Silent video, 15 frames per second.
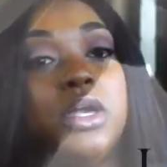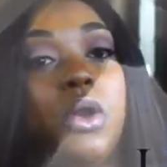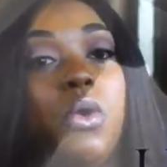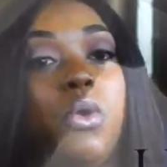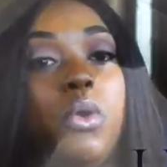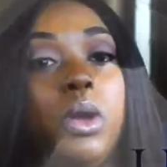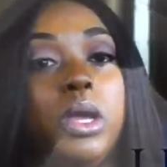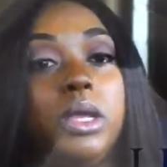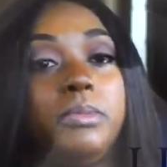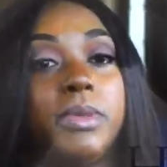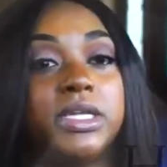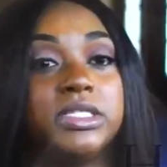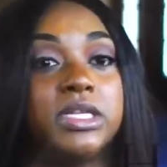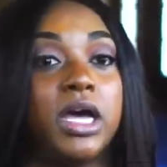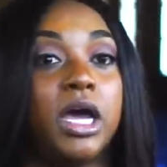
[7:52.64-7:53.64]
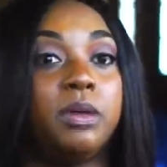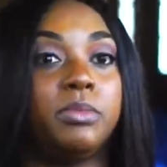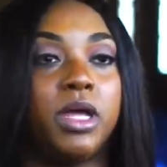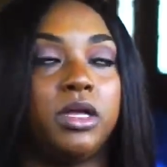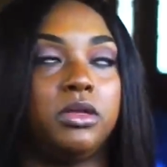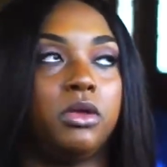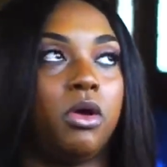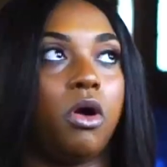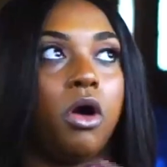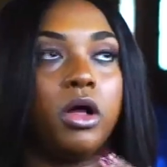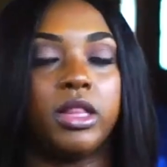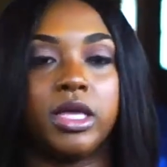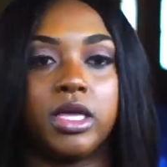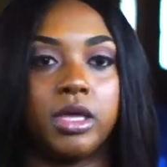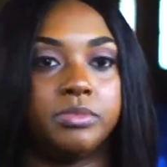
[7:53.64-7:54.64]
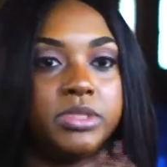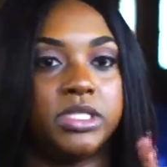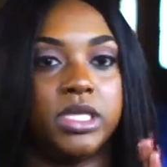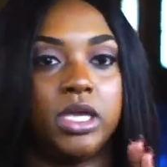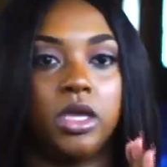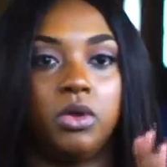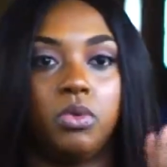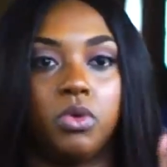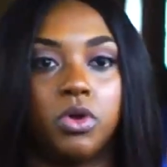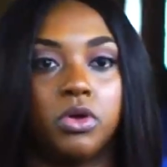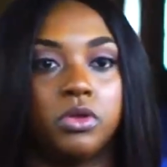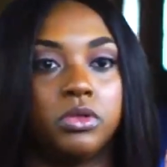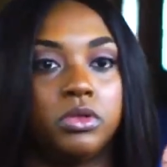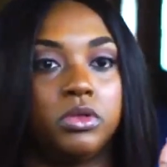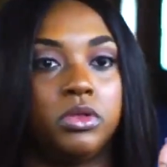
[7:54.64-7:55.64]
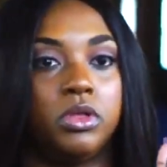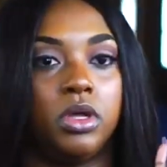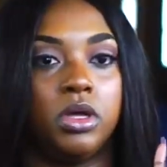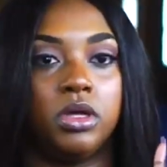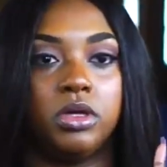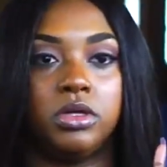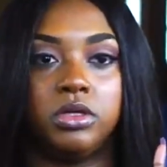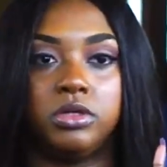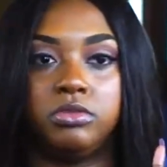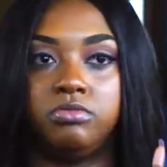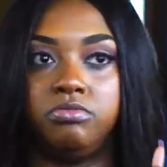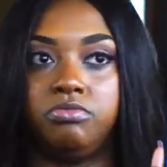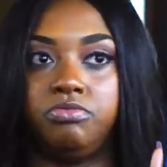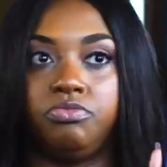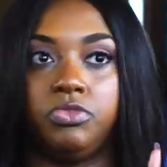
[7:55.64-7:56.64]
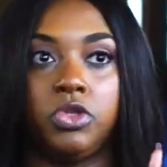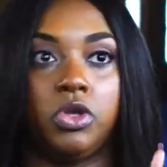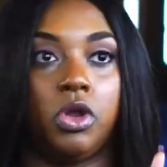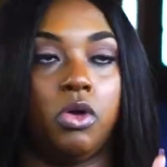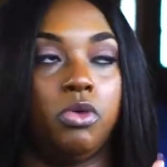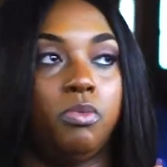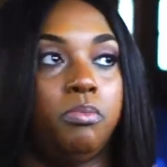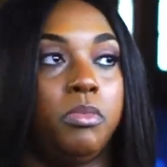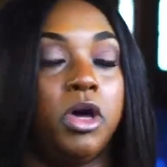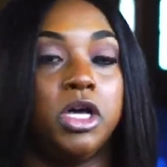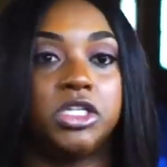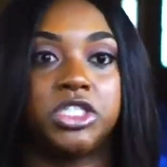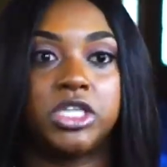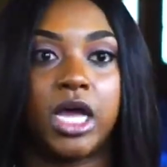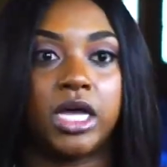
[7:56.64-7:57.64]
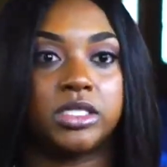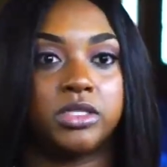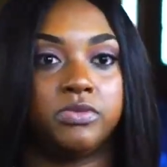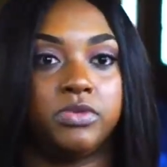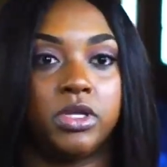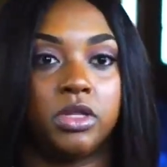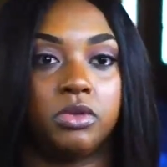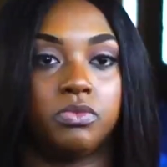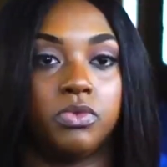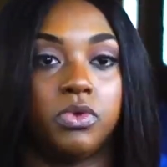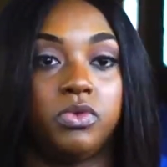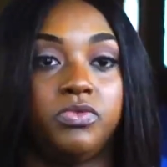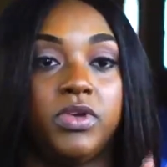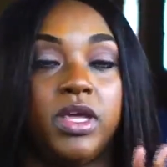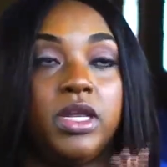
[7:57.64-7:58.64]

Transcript: on my timeline. You know, all I kept seeing were the you know, mugshots of Dylann Roof,